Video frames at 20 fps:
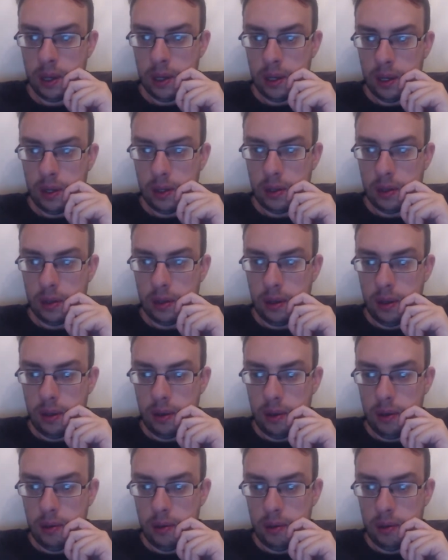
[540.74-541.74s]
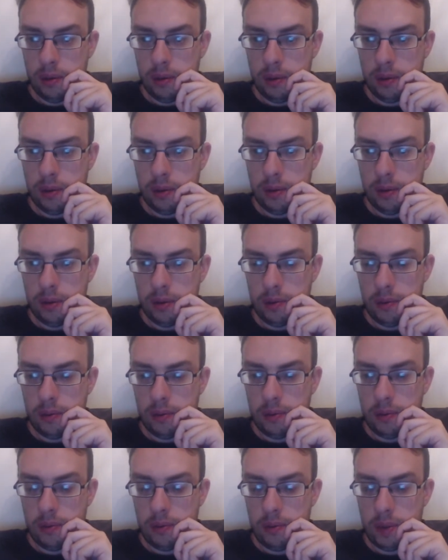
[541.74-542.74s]
to do
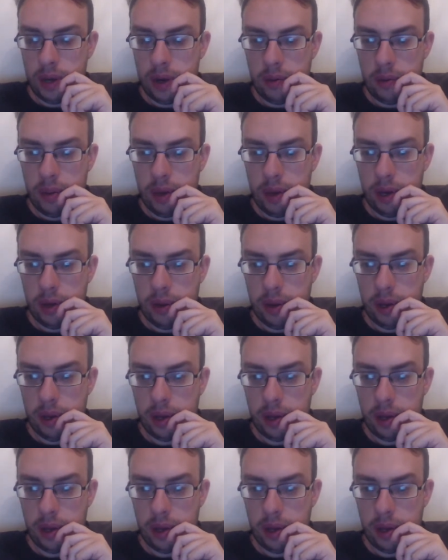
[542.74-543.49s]
pen and paper